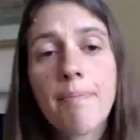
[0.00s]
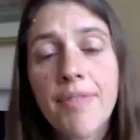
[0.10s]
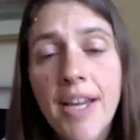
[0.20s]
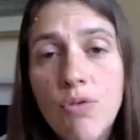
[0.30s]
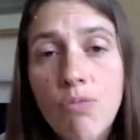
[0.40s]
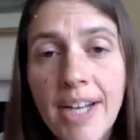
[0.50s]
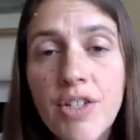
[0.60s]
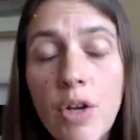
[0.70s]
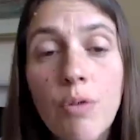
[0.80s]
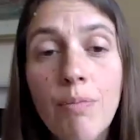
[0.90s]
that's right.
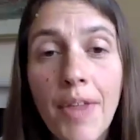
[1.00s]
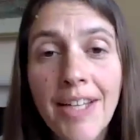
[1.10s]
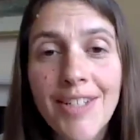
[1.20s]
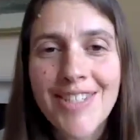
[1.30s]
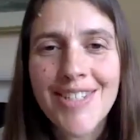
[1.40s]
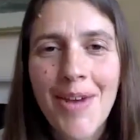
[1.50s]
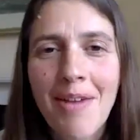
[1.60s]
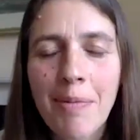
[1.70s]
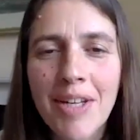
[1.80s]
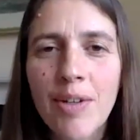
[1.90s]
So thanks to
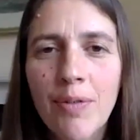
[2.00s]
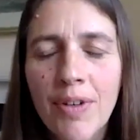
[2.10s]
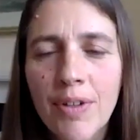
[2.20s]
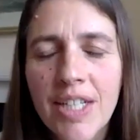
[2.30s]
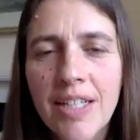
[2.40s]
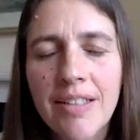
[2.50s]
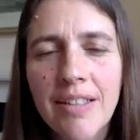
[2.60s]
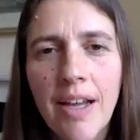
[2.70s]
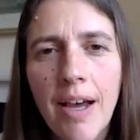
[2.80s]
everybody who filled in